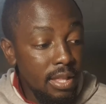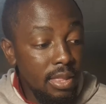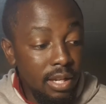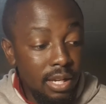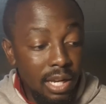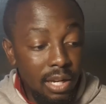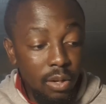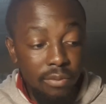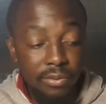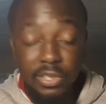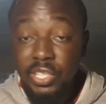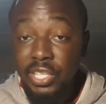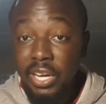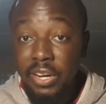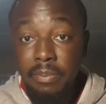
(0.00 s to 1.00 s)
The color of
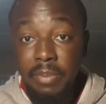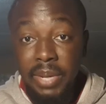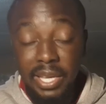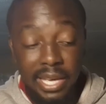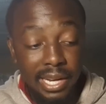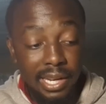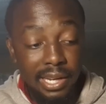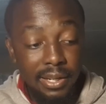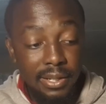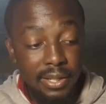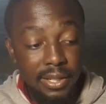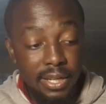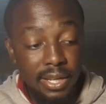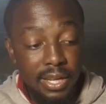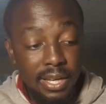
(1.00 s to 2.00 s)
the Charbray cattle
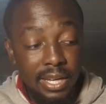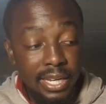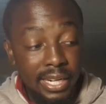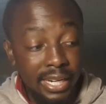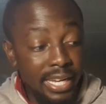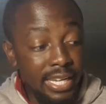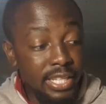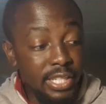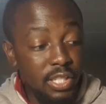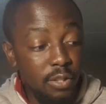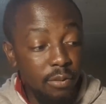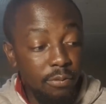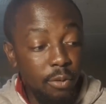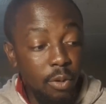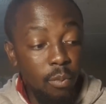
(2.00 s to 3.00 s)

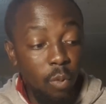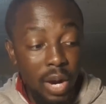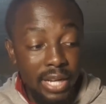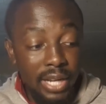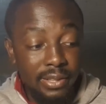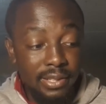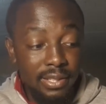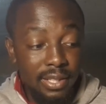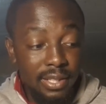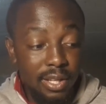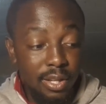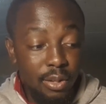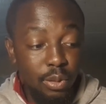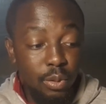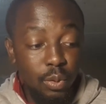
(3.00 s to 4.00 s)
range from white
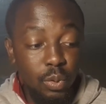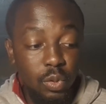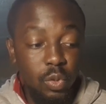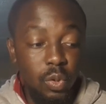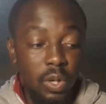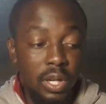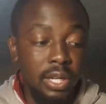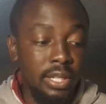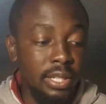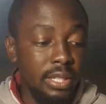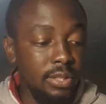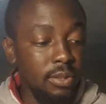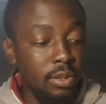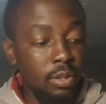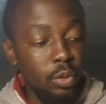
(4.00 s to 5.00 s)
through to
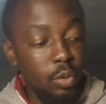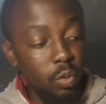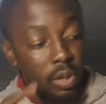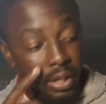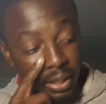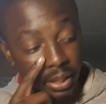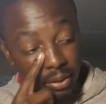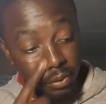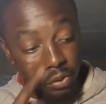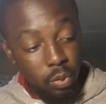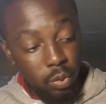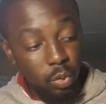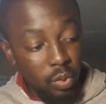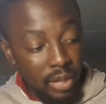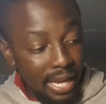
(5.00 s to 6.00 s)

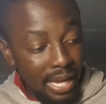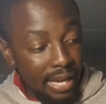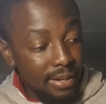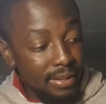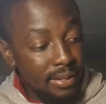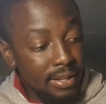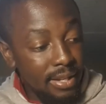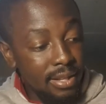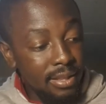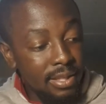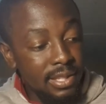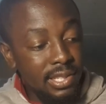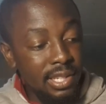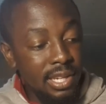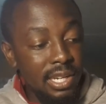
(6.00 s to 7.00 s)
red.
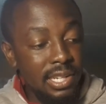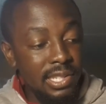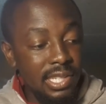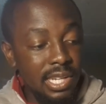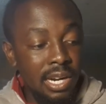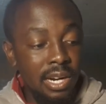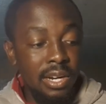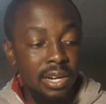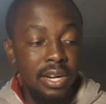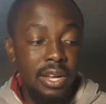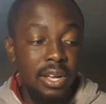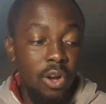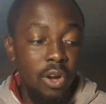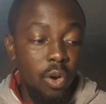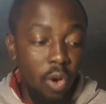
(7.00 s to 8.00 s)
These colors are
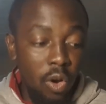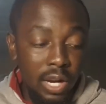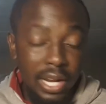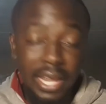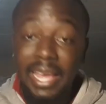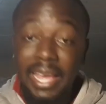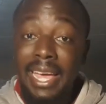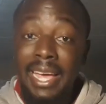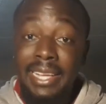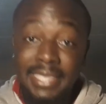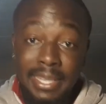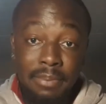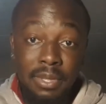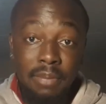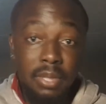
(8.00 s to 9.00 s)
all
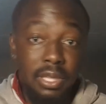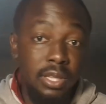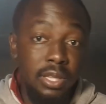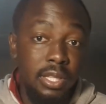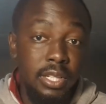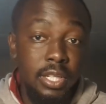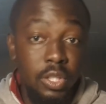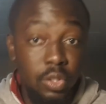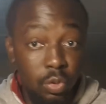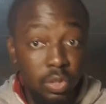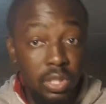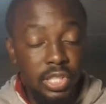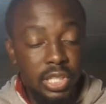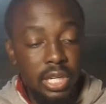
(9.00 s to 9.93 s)
acceptable to the